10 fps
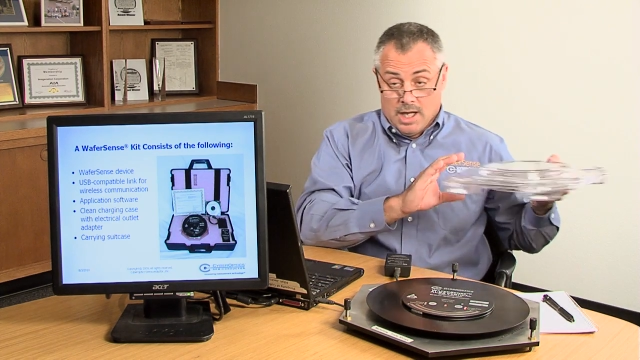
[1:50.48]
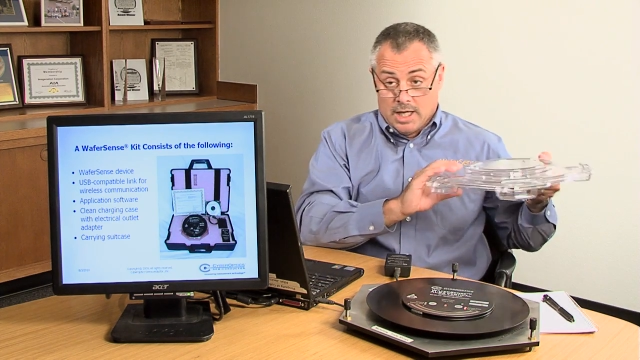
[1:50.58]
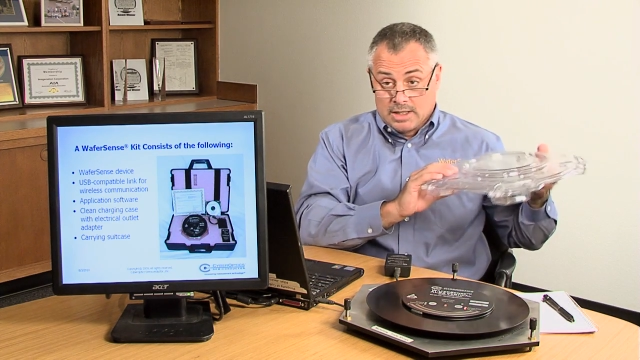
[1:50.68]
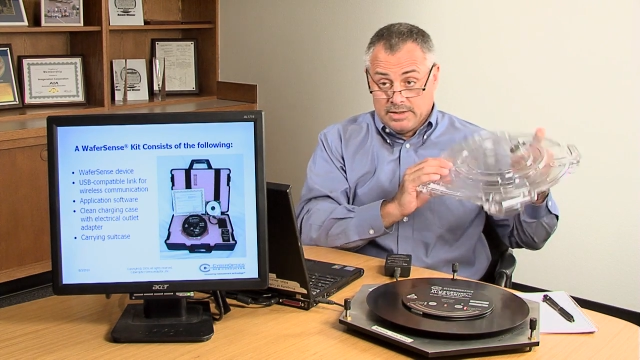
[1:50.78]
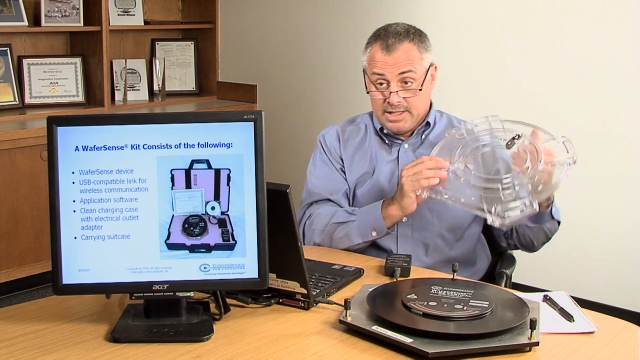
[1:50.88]

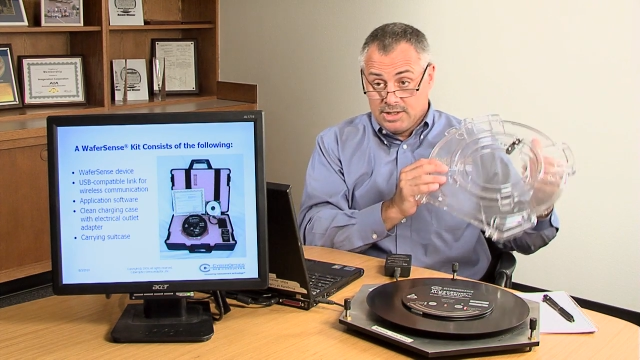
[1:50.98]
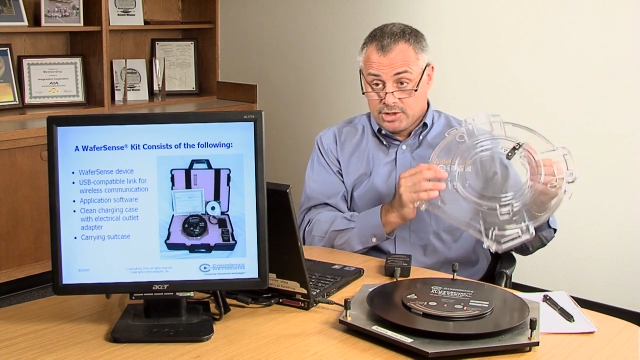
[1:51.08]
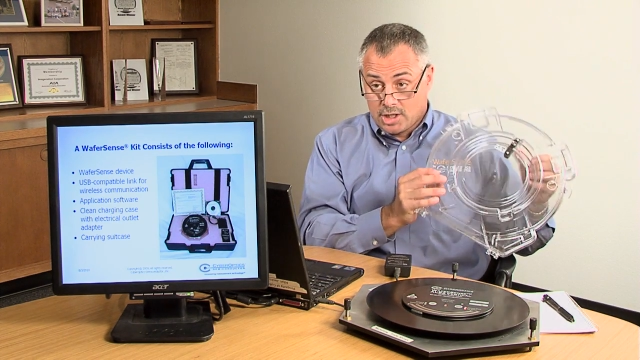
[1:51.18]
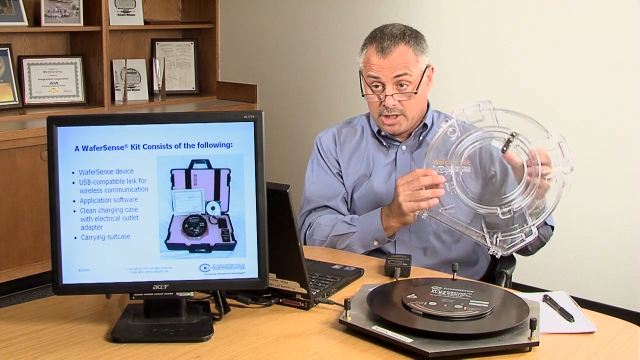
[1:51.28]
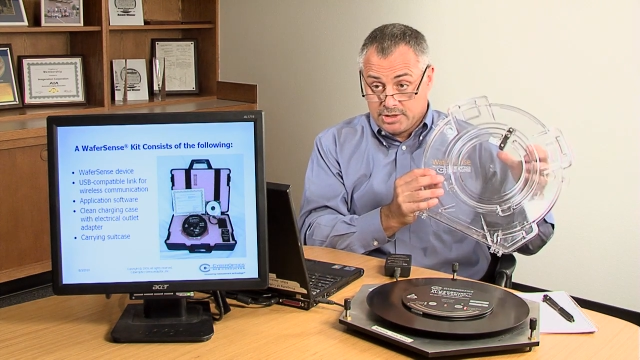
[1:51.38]
a clean
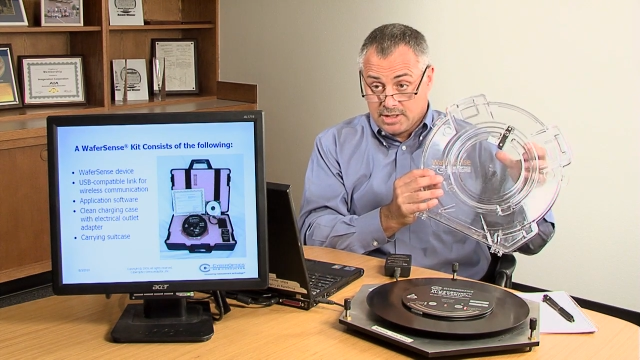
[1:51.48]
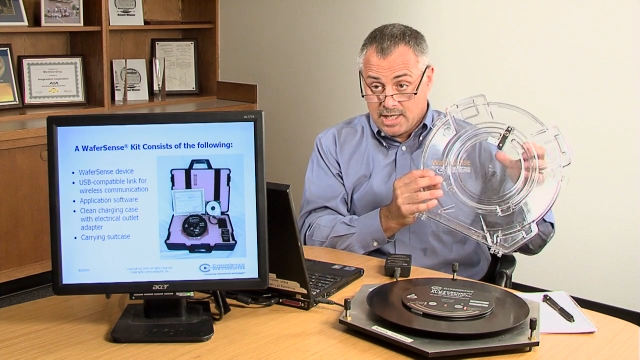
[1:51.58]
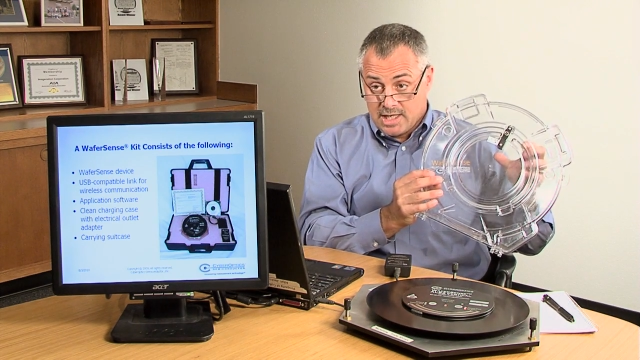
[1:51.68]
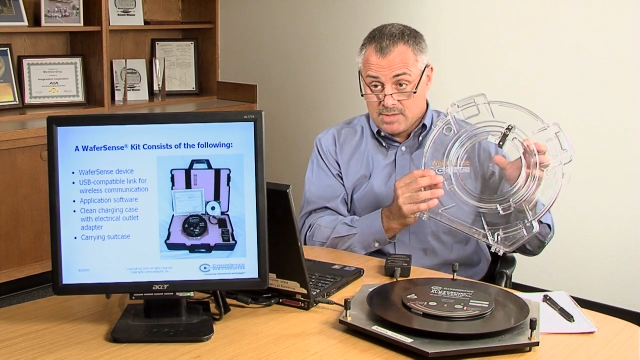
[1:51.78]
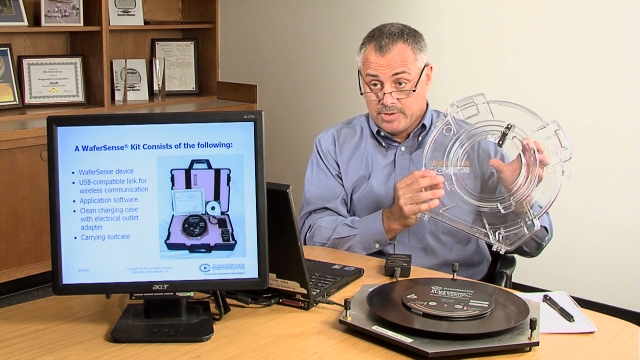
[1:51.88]
charging
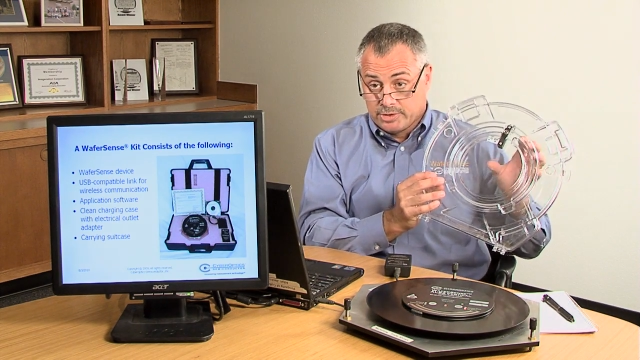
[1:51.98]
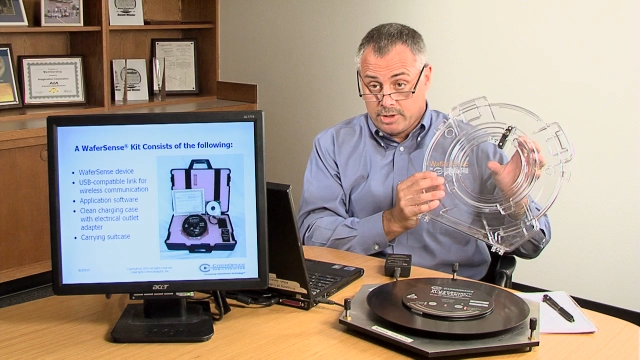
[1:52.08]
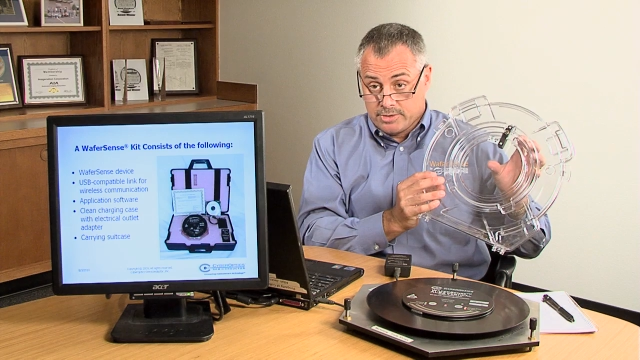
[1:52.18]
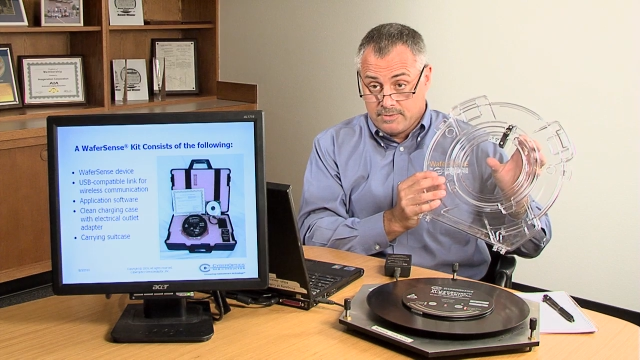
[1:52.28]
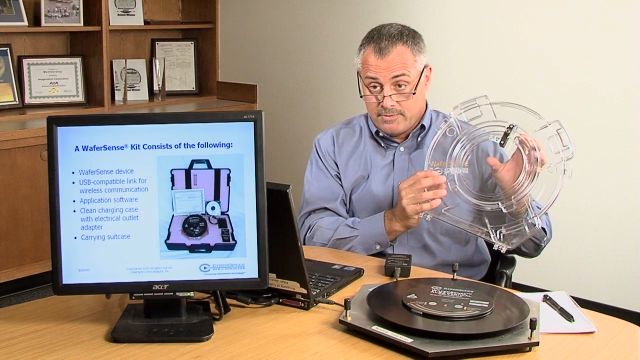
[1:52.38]
case which
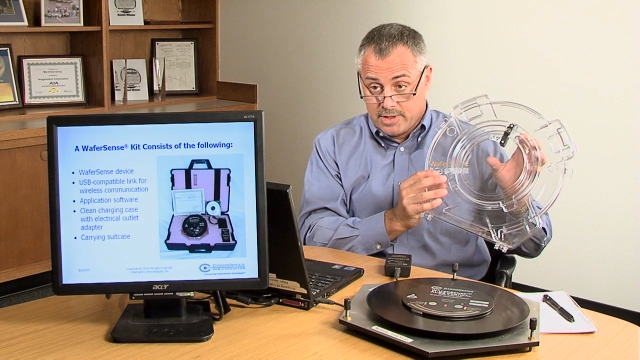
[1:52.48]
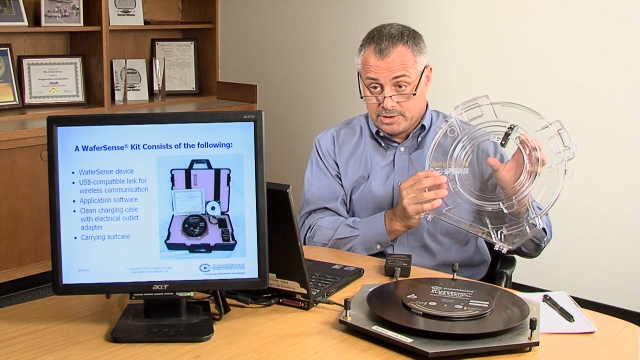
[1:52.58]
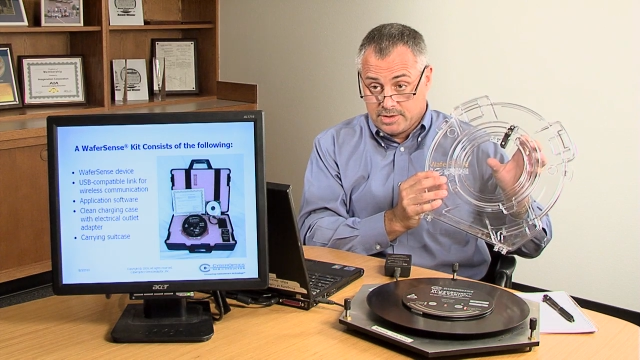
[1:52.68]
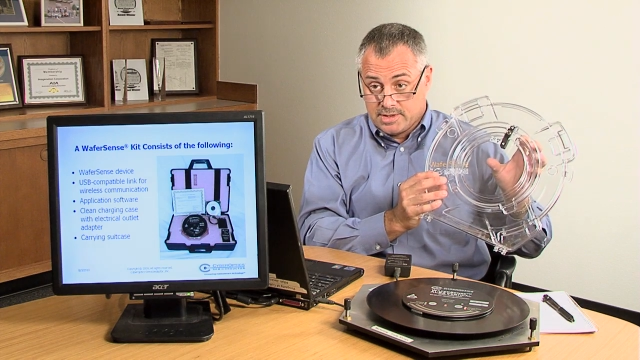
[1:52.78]
also functions